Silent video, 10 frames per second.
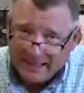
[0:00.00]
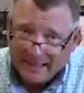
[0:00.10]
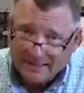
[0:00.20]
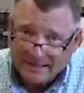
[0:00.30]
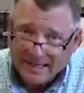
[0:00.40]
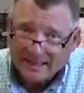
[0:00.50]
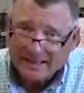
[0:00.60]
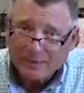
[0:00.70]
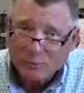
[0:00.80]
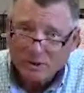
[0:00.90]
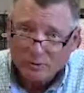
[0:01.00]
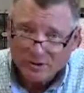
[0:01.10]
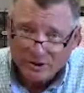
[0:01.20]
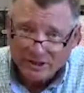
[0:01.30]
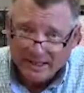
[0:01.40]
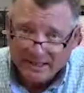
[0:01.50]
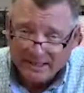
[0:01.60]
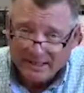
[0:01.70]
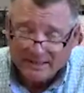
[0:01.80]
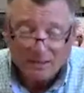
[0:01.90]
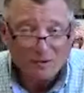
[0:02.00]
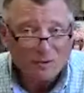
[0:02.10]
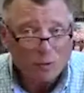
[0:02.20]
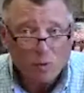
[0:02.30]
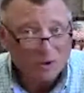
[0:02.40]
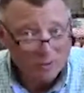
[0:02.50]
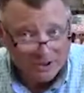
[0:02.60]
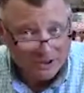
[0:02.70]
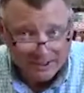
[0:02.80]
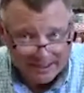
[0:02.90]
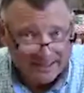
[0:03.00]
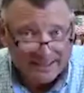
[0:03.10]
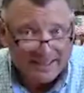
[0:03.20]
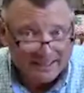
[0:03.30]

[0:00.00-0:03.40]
exactly what Christianity is and also what Christianity